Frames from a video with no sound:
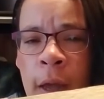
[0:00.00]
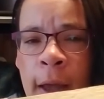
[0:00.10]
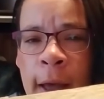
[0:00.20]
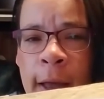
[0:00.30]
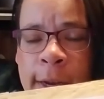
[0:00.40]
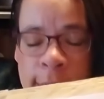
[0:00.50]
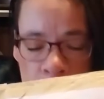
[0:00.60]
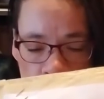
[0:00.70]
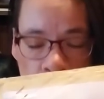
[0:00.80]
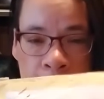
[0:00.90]

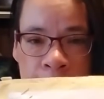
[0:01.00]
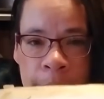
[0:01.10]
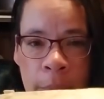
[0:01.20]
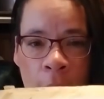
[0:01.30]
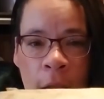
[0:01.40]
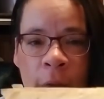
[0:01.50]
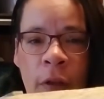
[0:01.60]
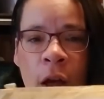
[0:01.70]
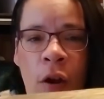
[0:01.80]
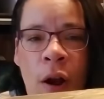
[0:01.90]
And yeah, I
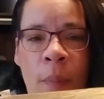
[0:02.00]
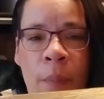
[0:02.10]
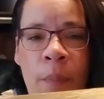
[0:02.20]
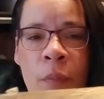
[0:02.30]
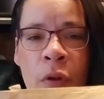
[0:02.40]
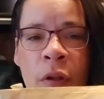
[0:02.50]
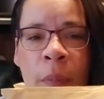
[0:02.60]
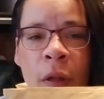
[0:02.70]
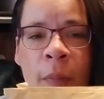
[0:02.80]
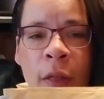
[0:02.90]
love the color. I'm
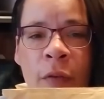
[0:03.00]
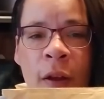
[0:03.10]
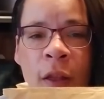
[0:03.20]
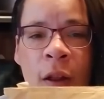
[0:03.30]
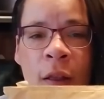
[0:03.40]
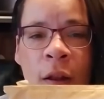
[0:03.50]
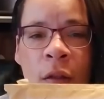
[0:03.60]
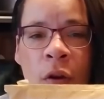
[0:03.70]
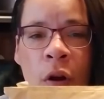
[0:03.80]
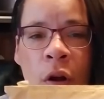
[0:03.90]
mostly pleased by the fact that it
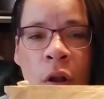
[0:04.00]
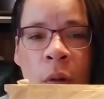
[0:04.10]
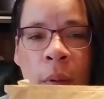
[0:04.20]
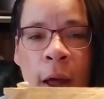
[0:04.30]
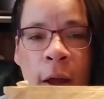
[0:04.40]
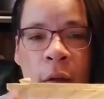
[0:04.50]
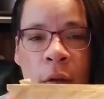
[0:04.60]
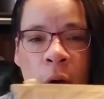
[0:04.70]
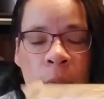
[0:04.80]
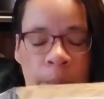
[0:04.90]
didn't start all in black, so.